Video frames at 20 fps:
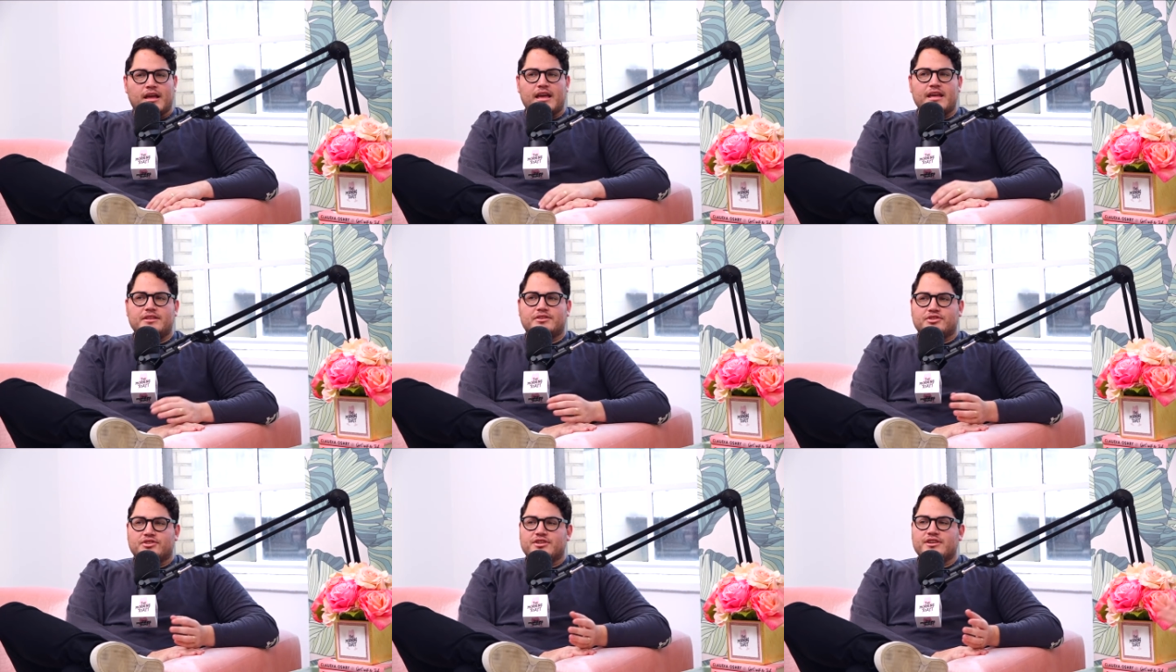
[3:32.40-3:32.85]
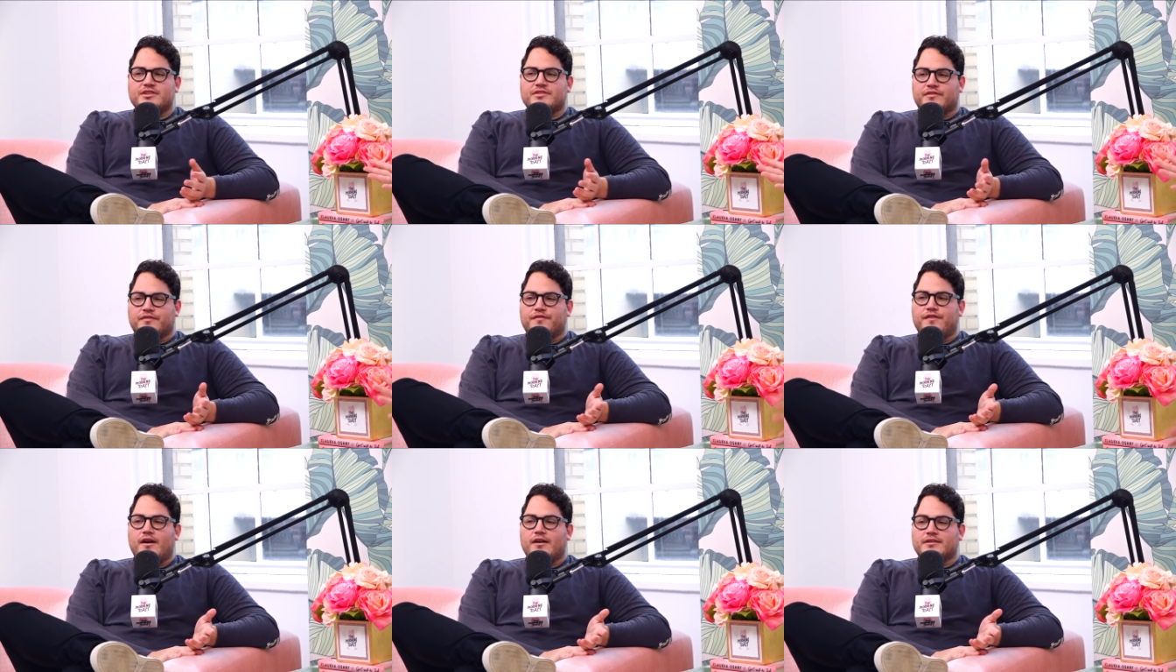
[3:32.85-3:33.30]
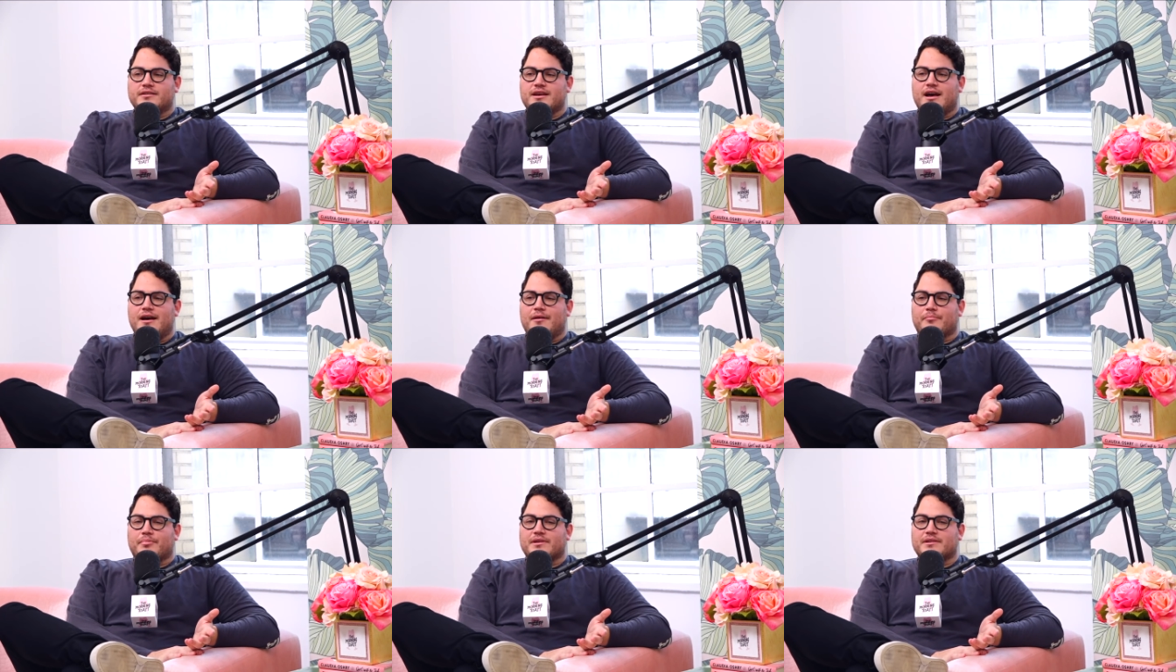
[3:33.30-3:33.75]
It's just fucked
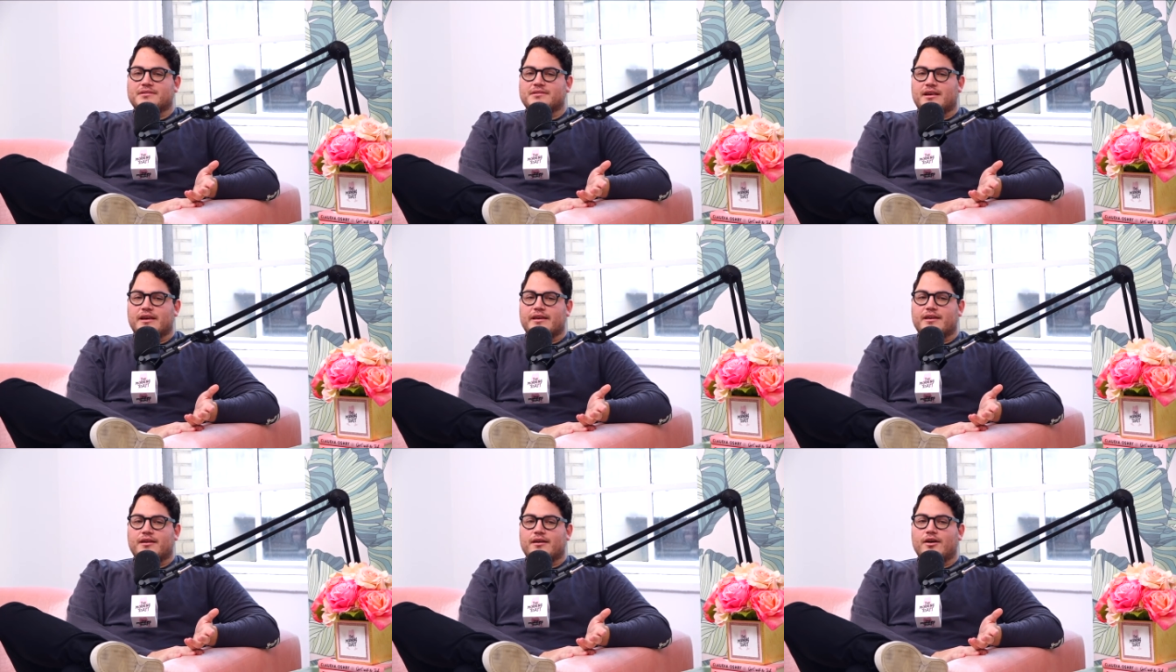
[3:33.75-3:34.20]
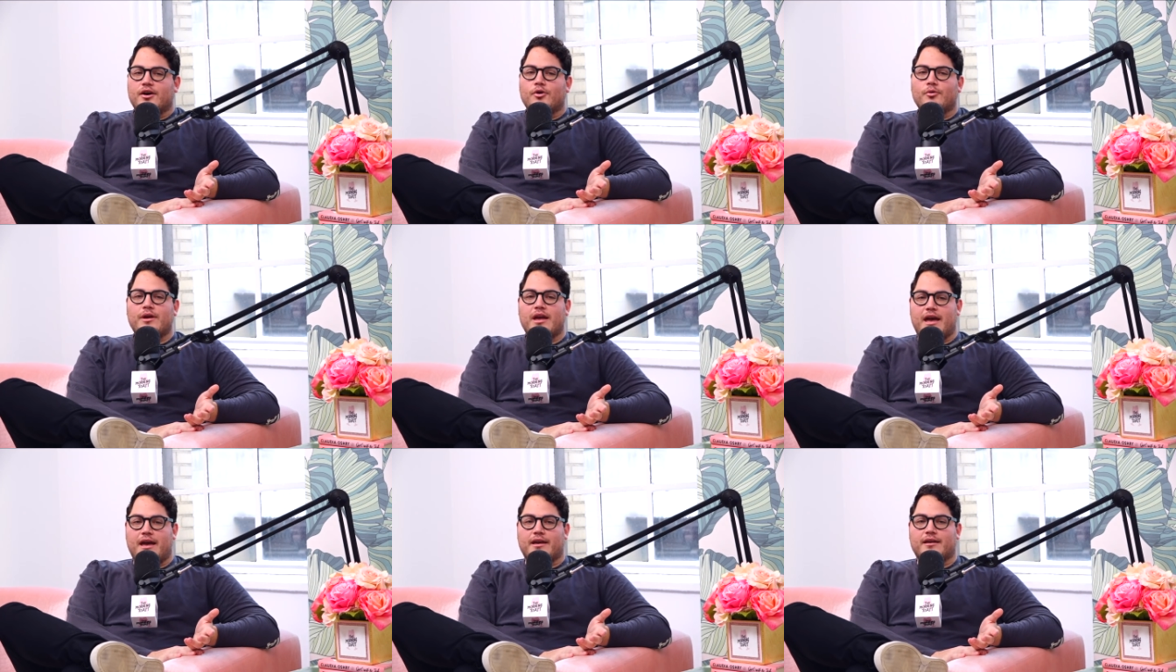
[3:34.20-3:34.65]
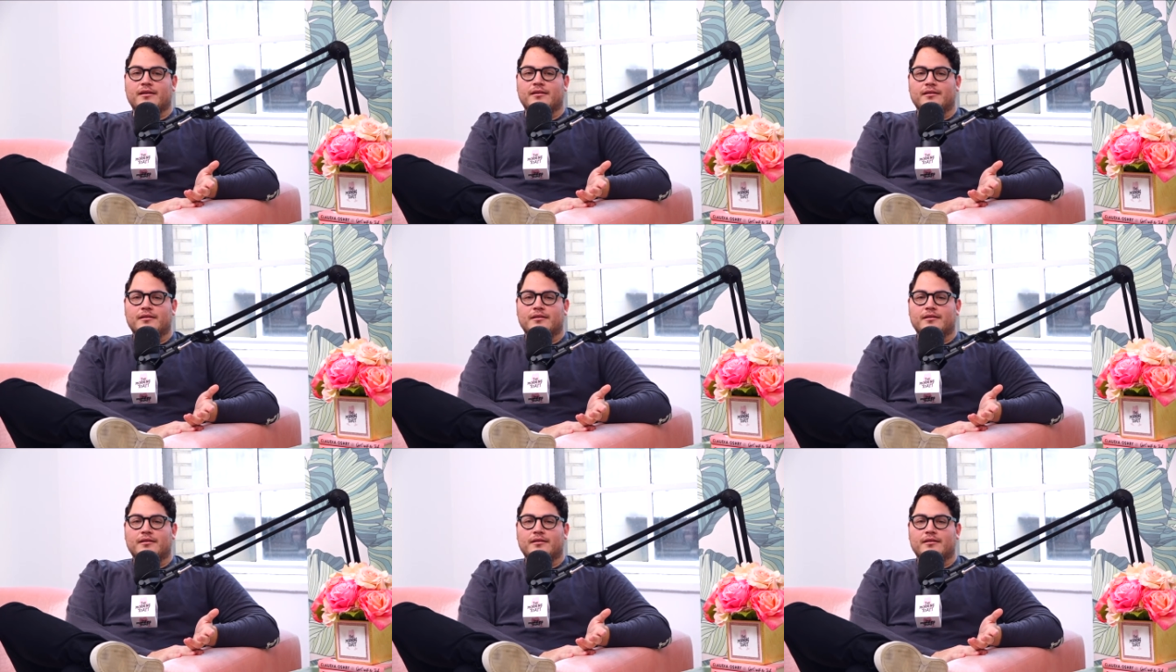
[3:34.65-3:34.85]
up. It's like, okay,